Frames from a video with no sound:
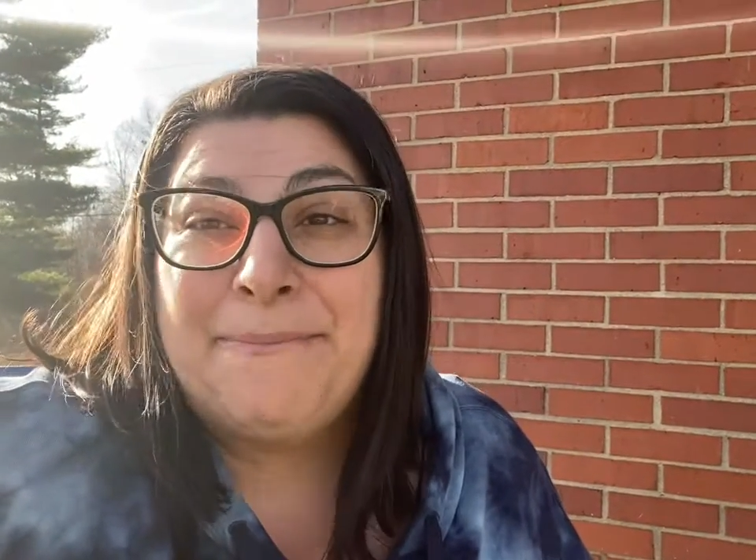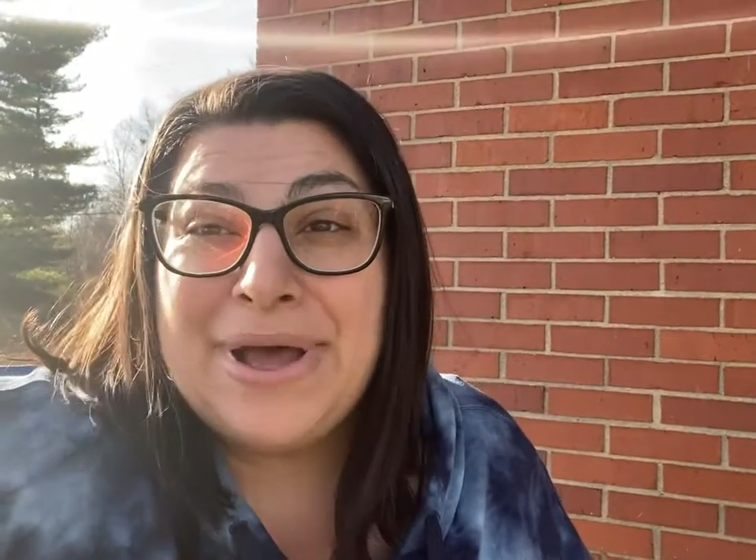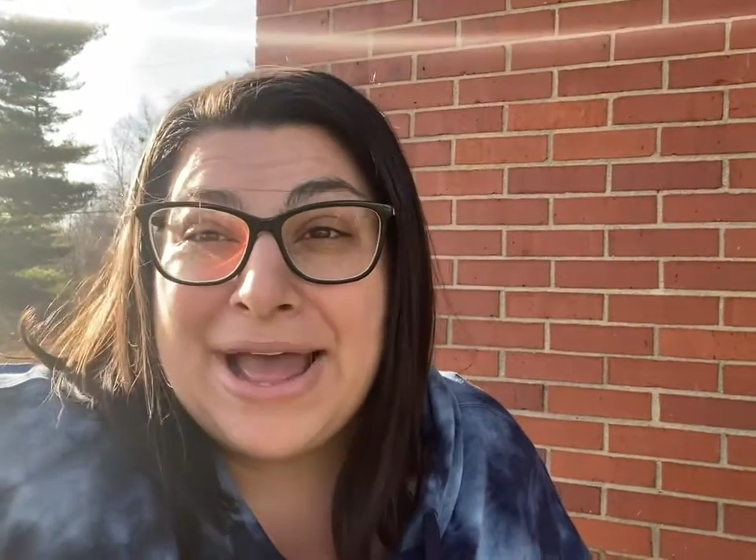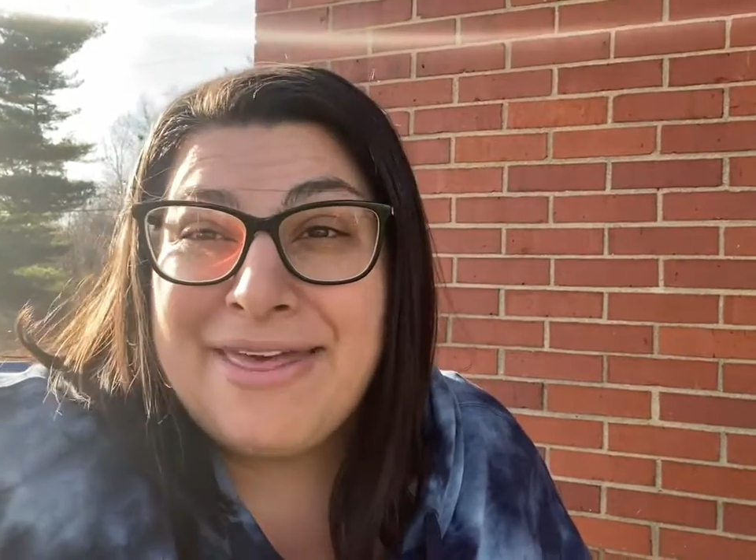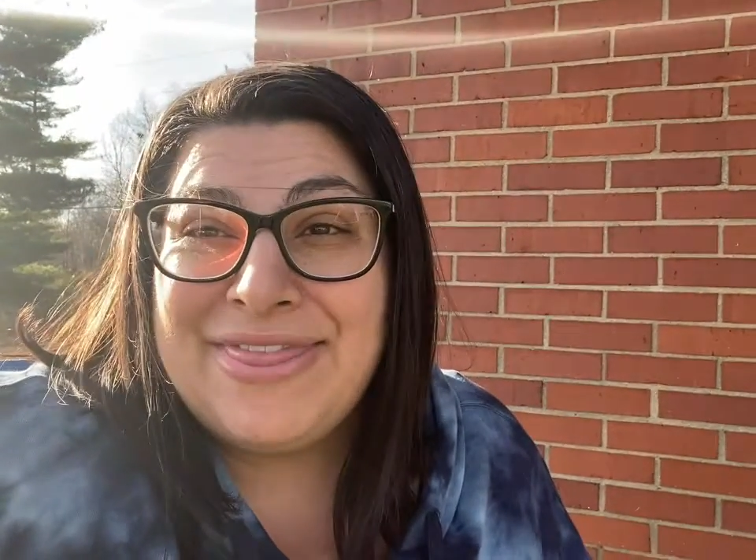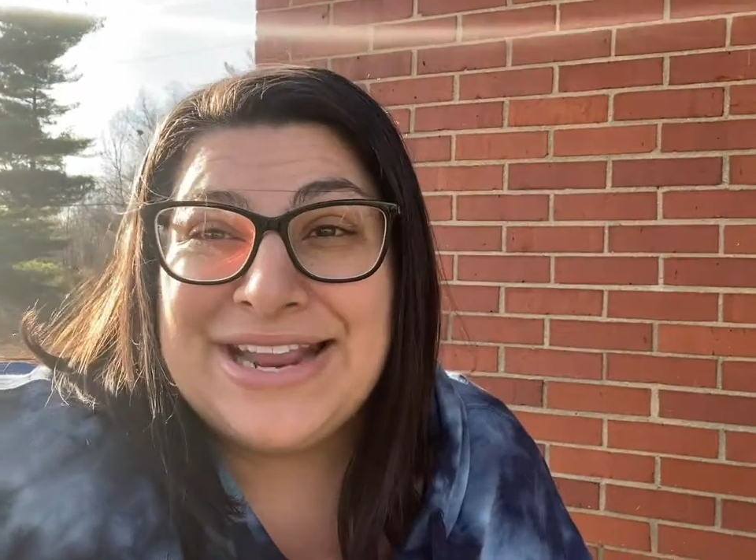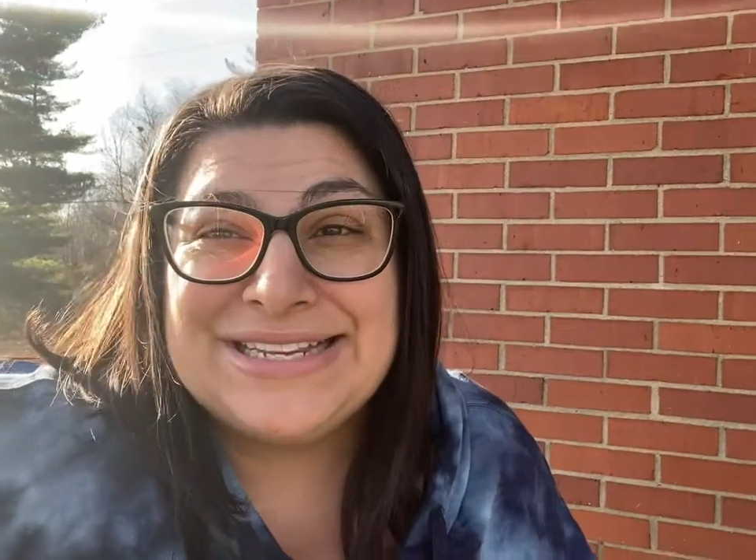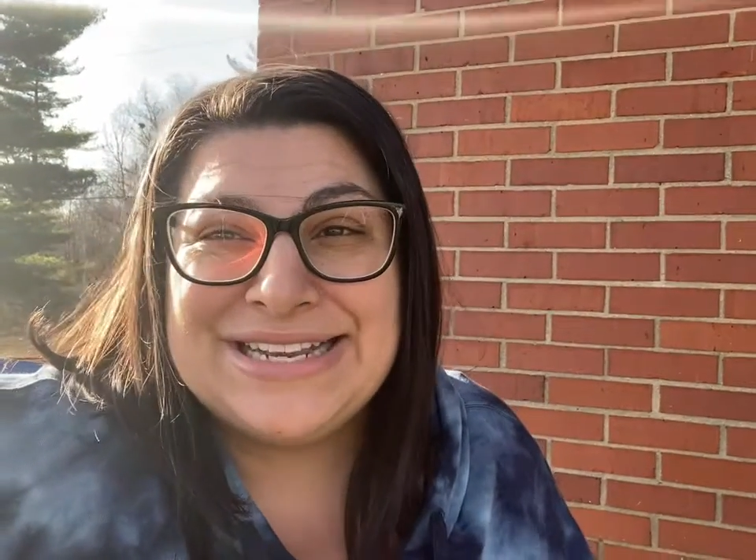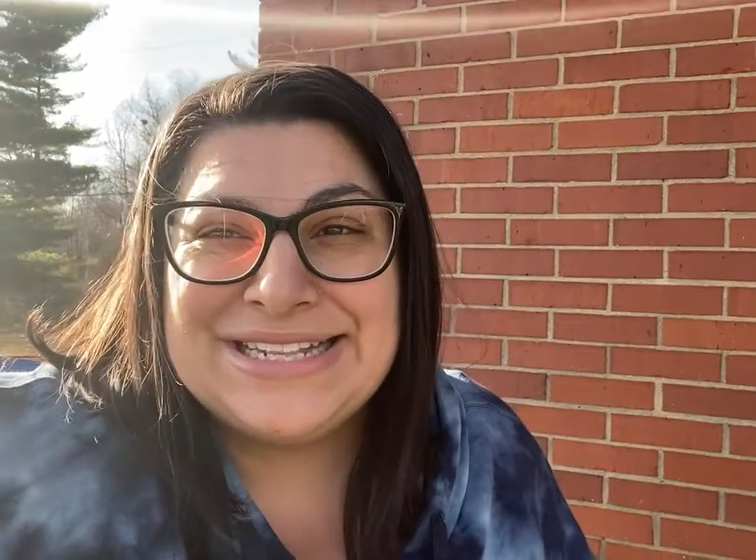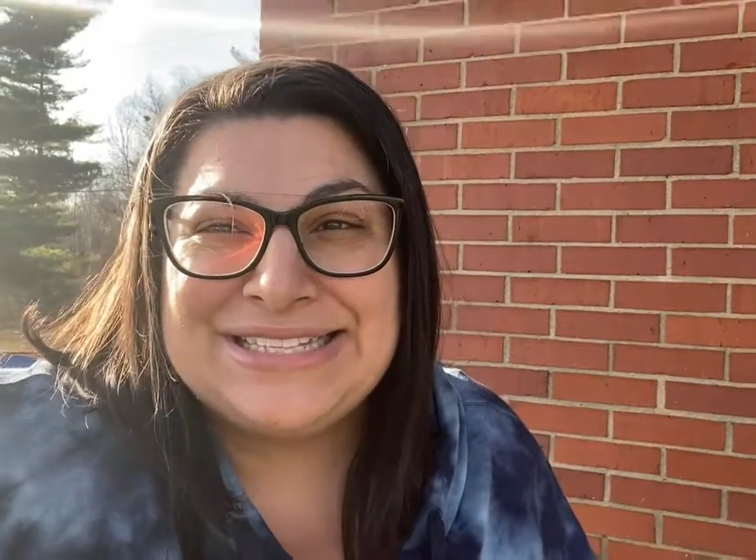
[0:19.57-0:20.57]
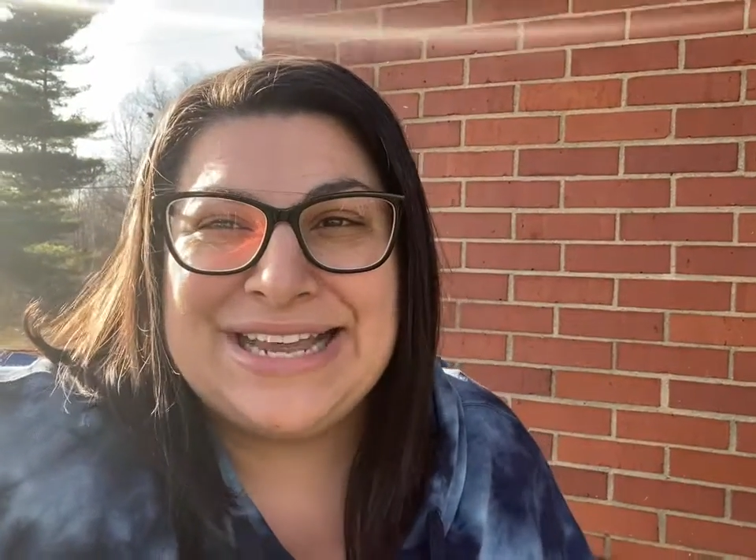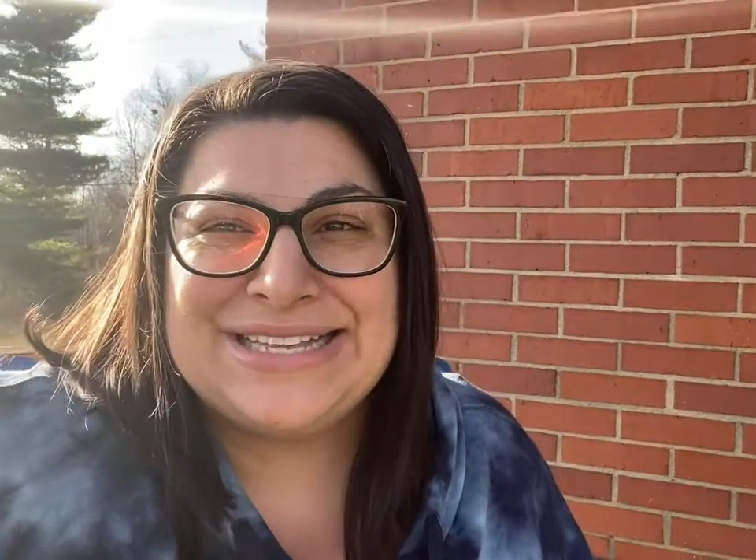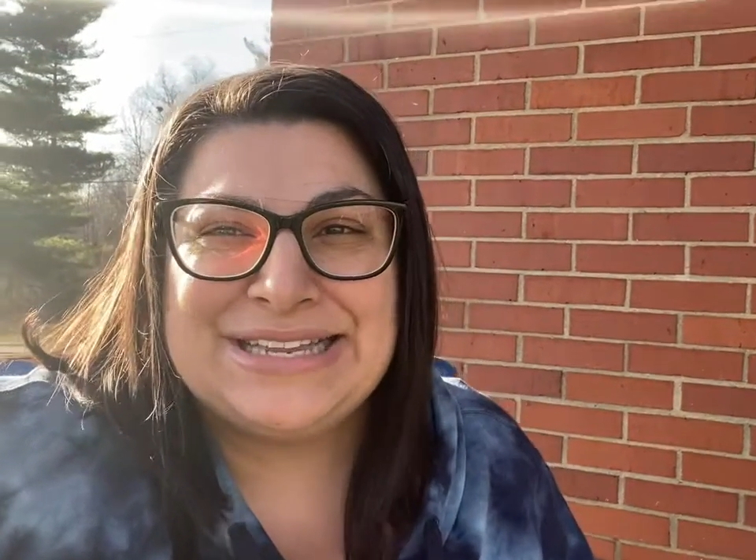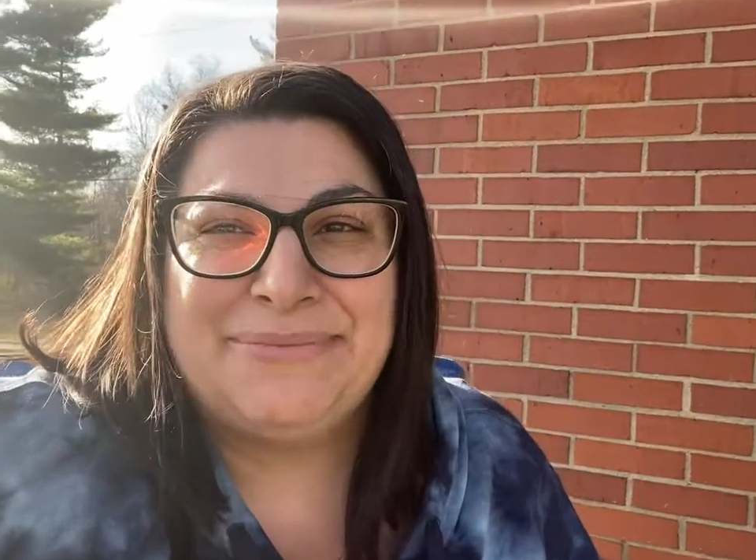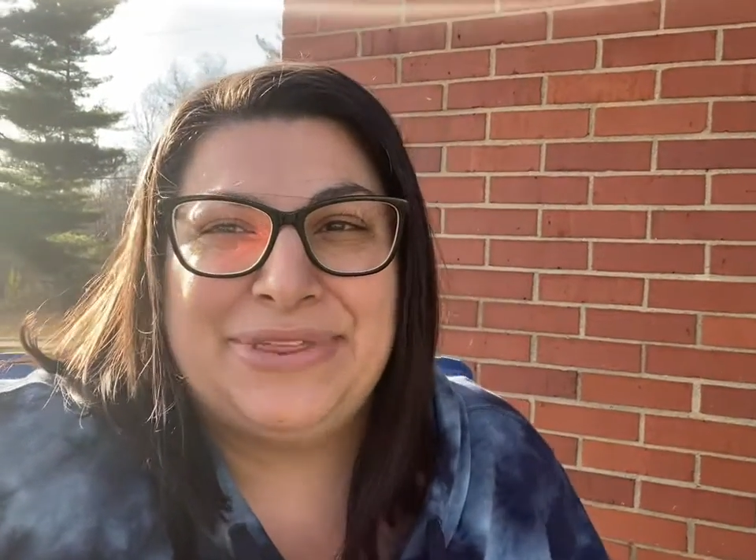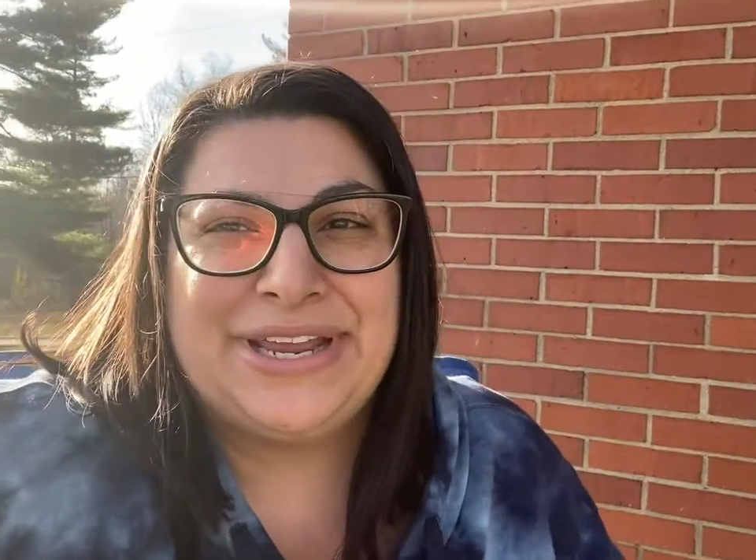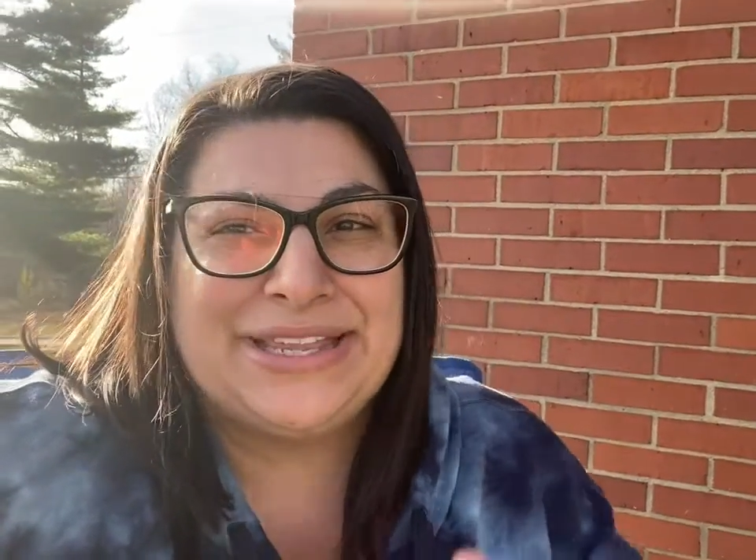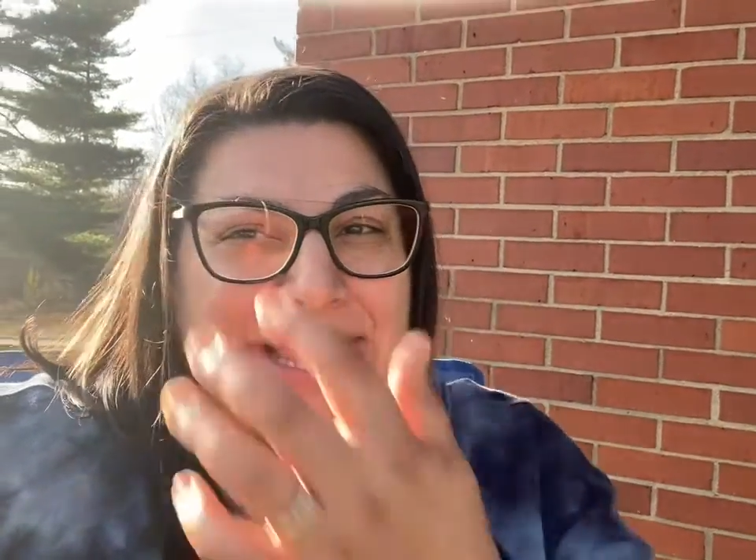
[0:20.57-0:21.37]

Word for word: But they did say something